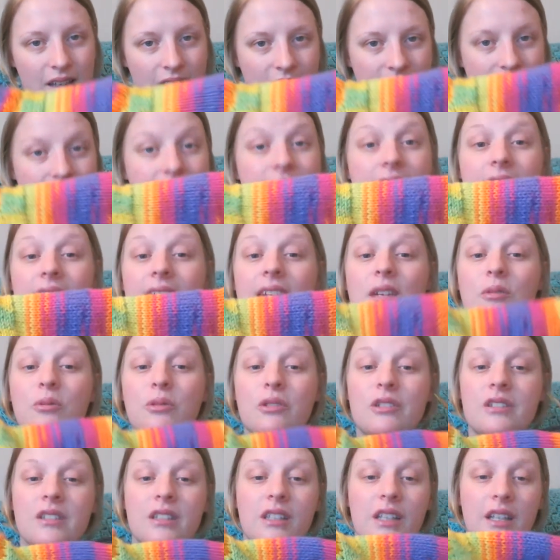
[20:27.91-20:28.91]
silly,
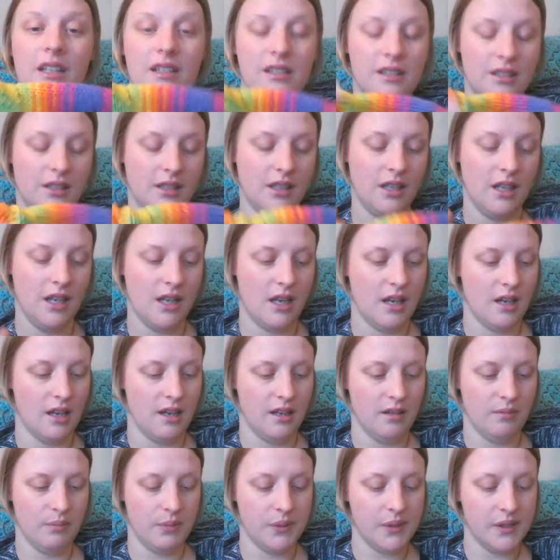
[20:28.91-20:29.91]
wouldn't it?
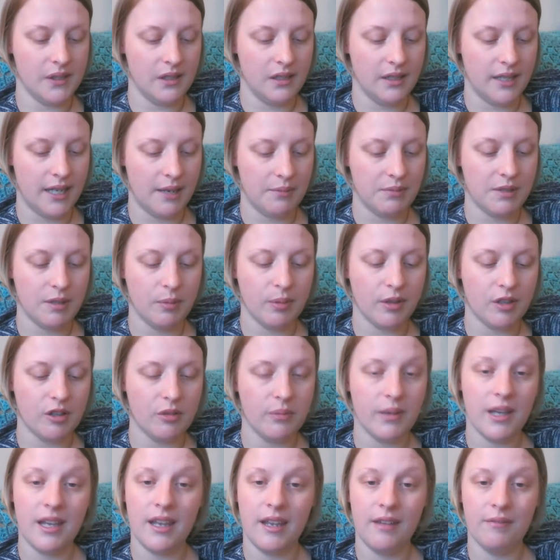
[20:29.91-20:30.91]
But yeah,
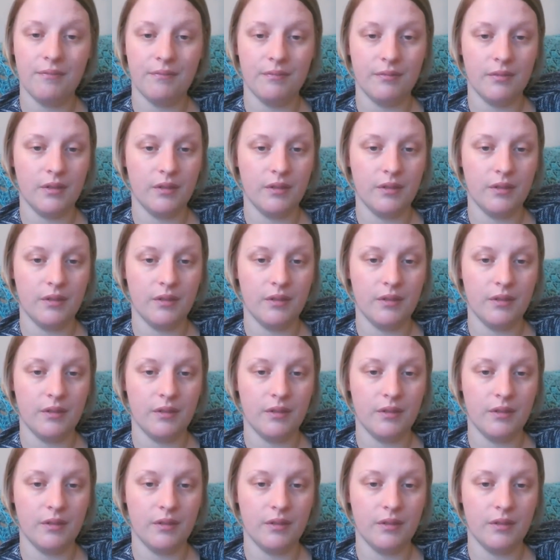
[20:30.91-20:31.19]
typical me,